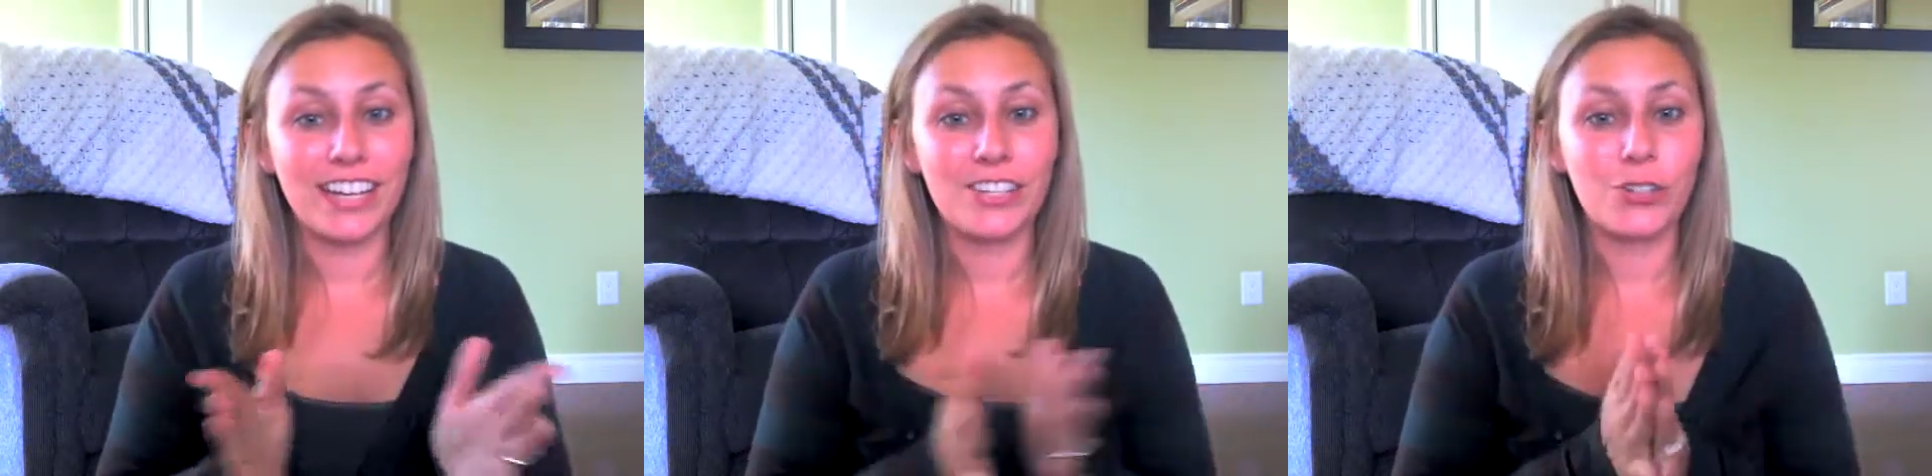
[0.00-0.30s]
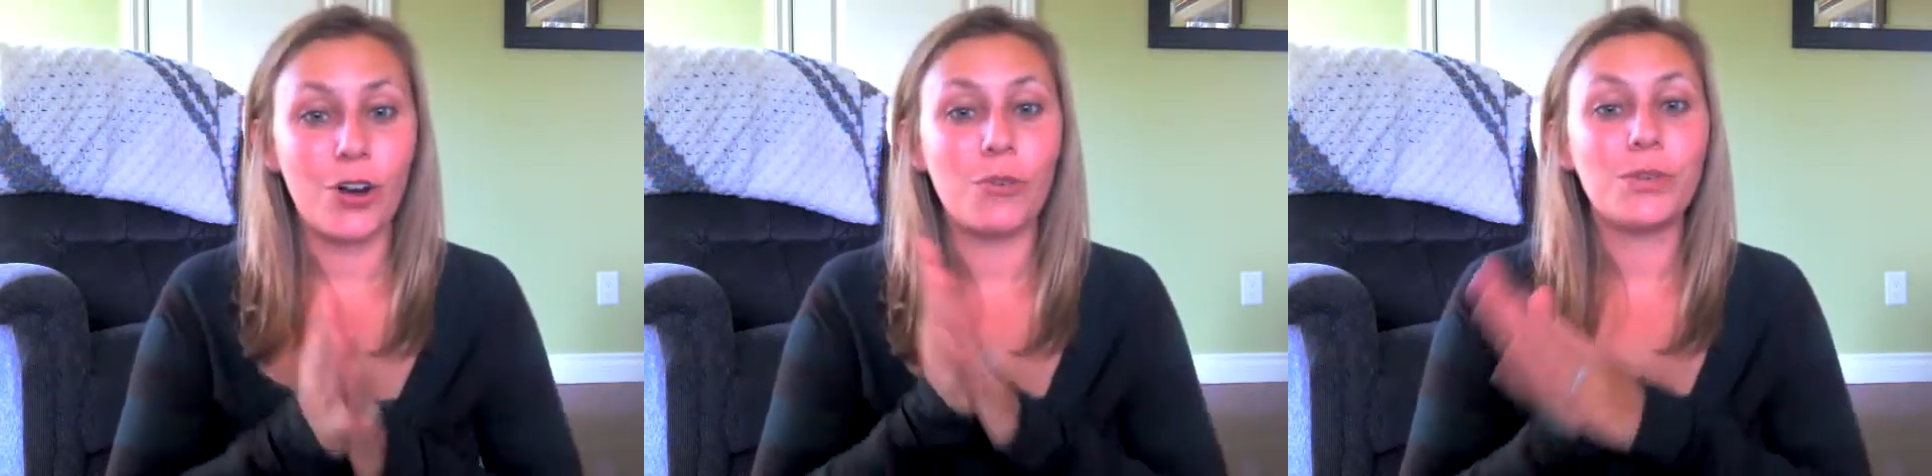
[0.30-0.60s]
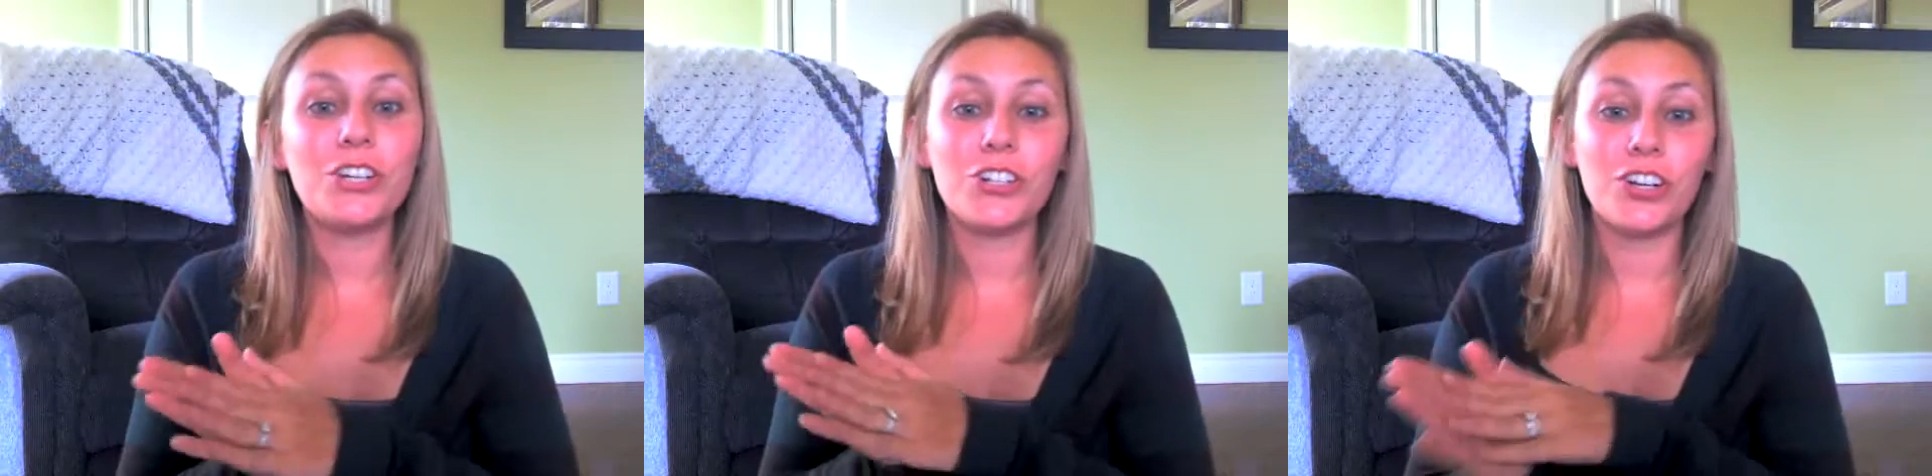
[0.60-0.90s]
So
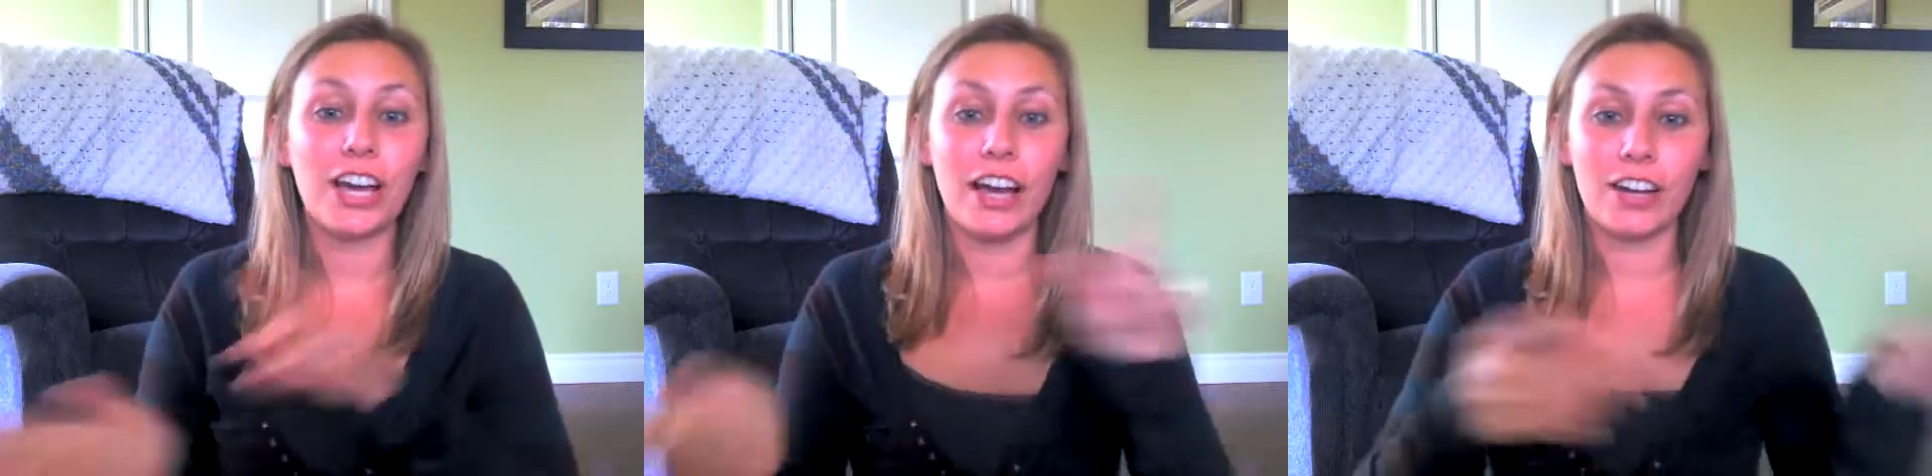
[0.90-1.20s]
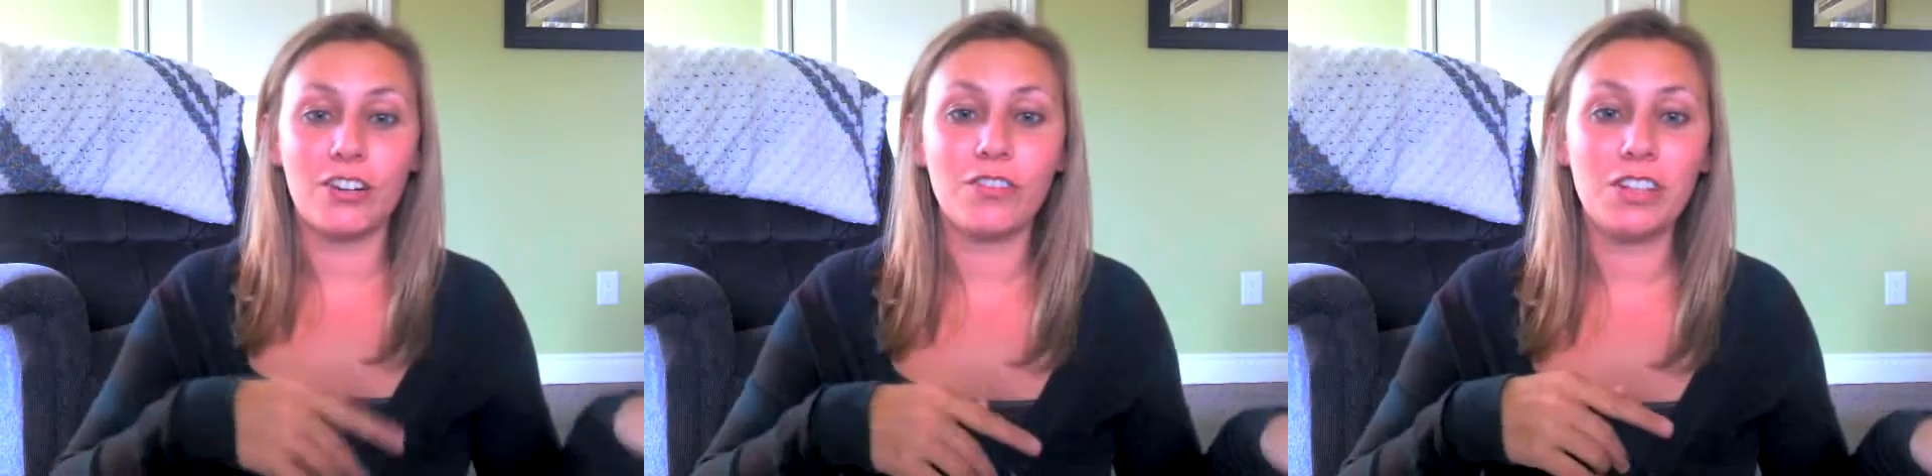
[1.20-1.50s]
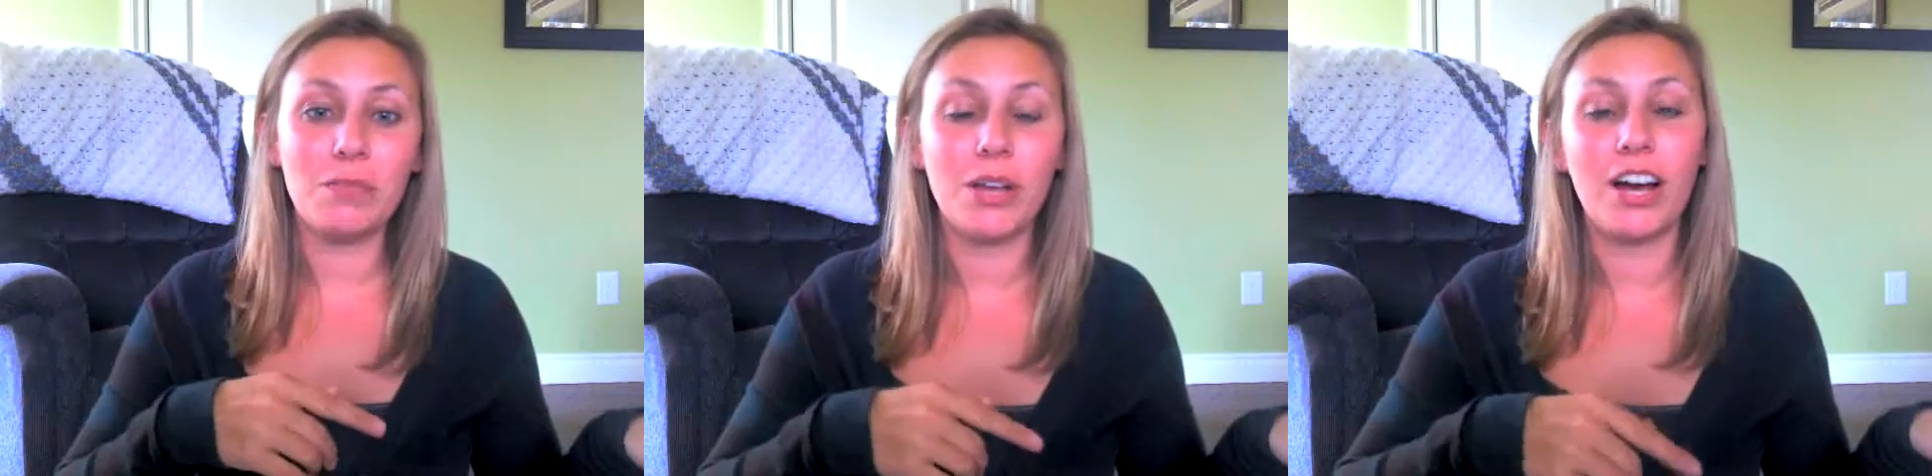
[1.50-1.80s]
be sure to head on over
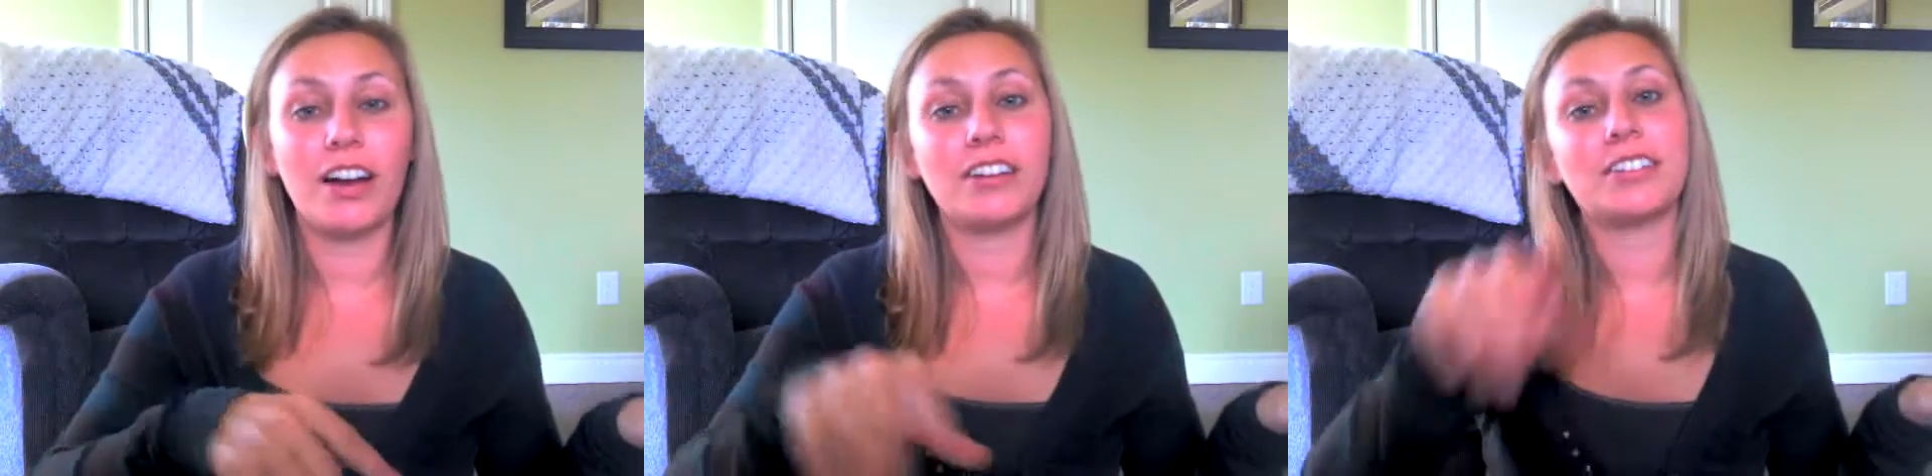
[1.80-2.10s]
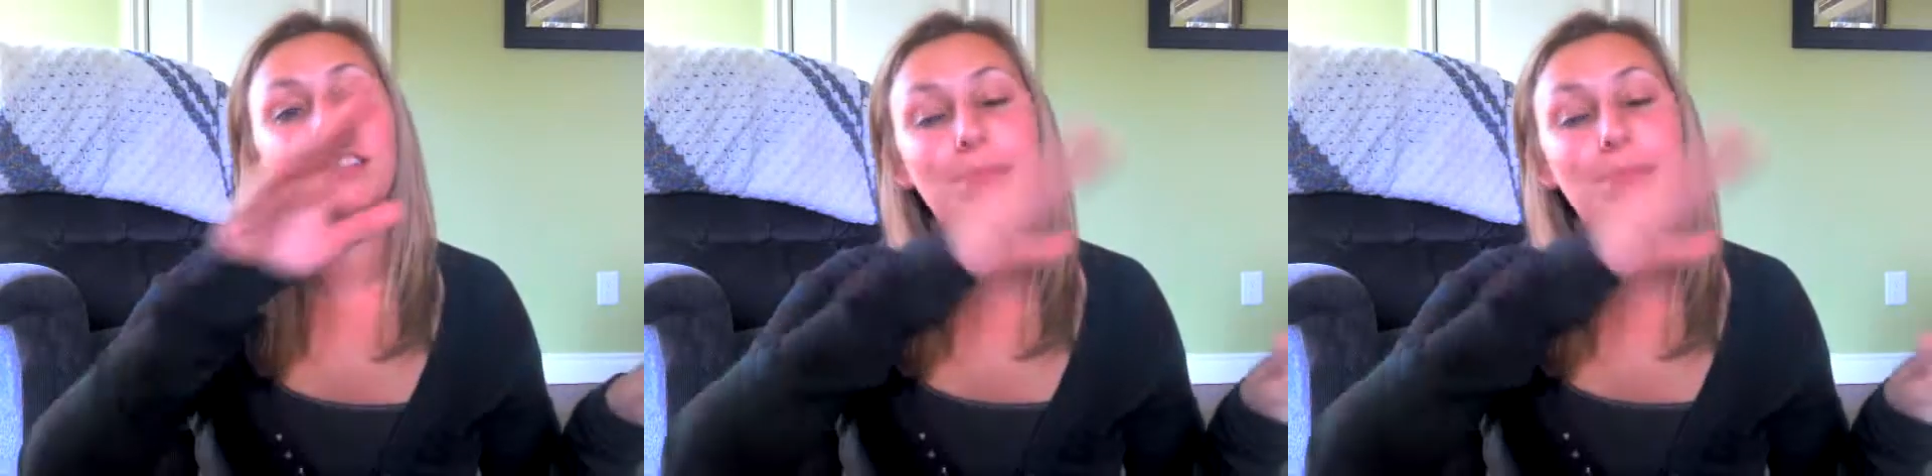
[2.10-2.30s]
to the blog to